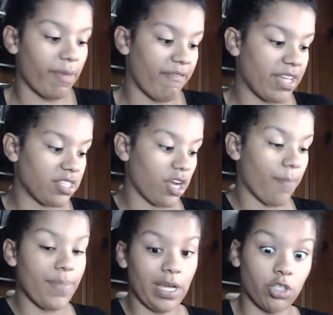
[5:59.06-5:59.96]
face took a
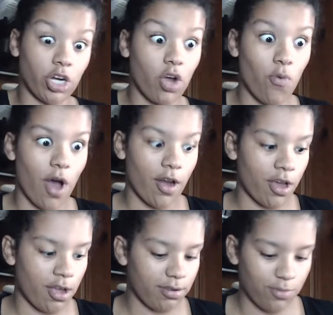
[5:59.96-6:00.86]
big drink of
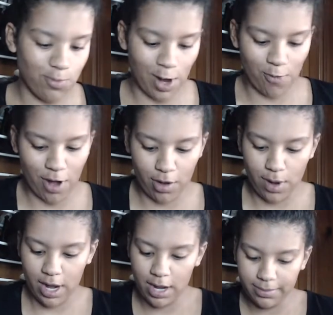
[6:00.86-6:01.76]
water. Water. I'm
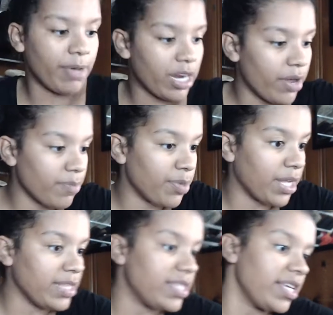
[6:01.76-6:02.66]
gonna go ahead and put
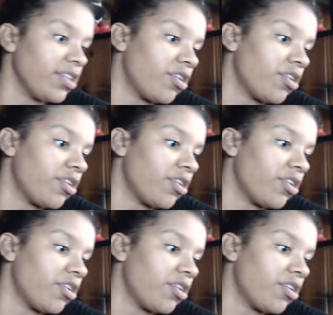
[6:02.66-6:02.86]
concealer